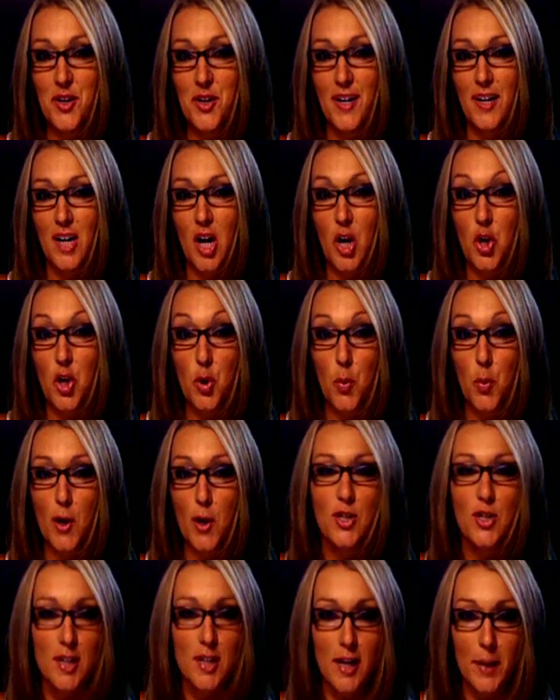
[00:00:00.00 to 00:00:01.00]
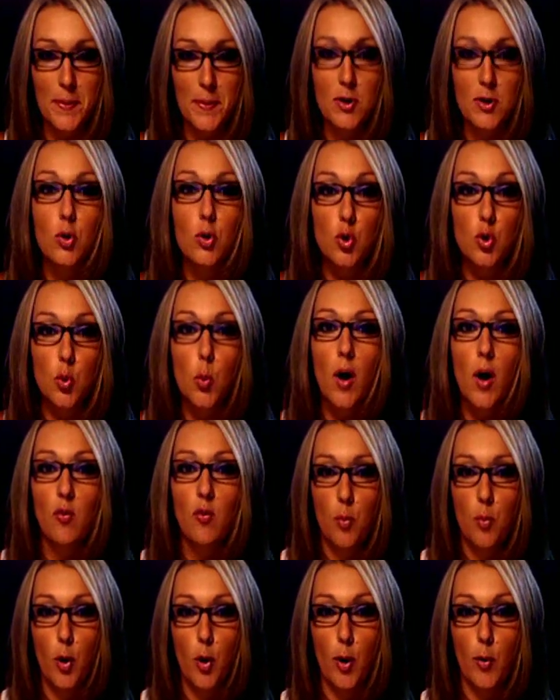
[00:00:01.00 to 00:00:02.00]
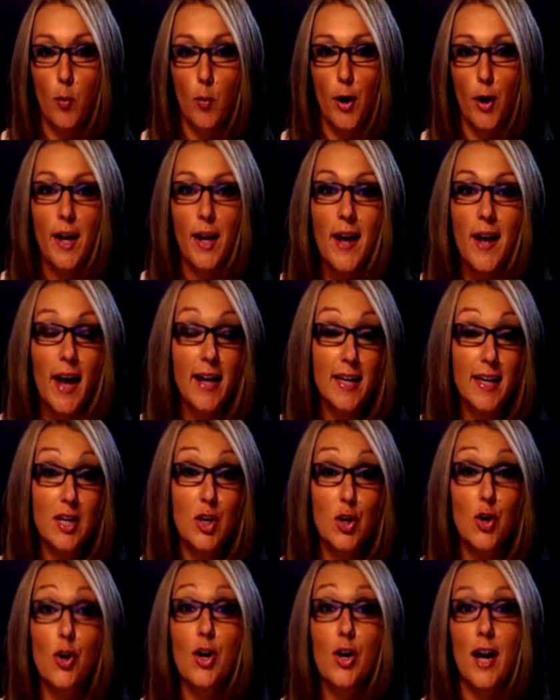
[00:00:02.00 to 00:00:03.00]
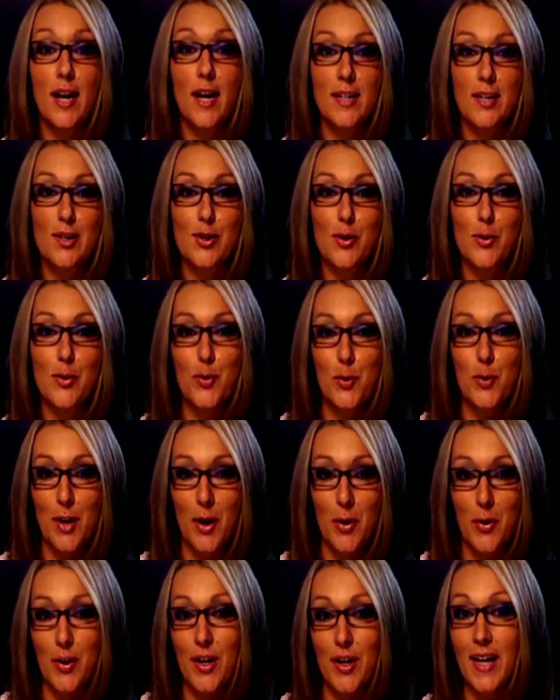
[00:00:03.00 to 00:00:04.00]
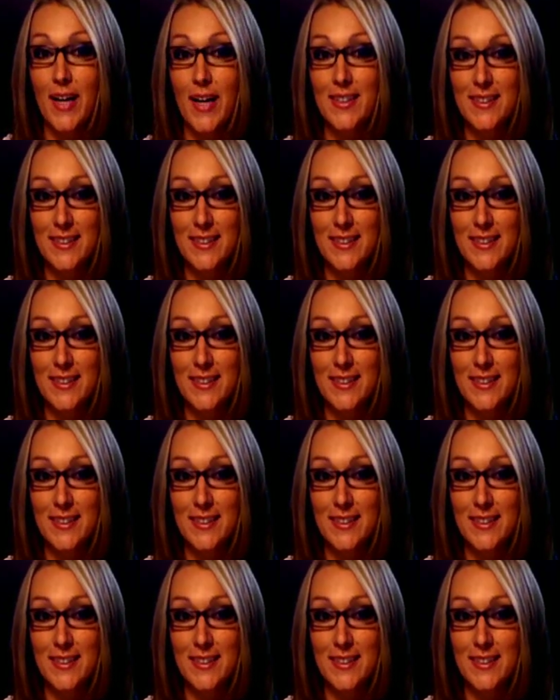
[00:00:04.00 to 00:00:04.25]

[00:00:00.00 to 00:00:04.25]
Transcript: here. You're watching episode 12.1, a GeekGirl guide to social networking.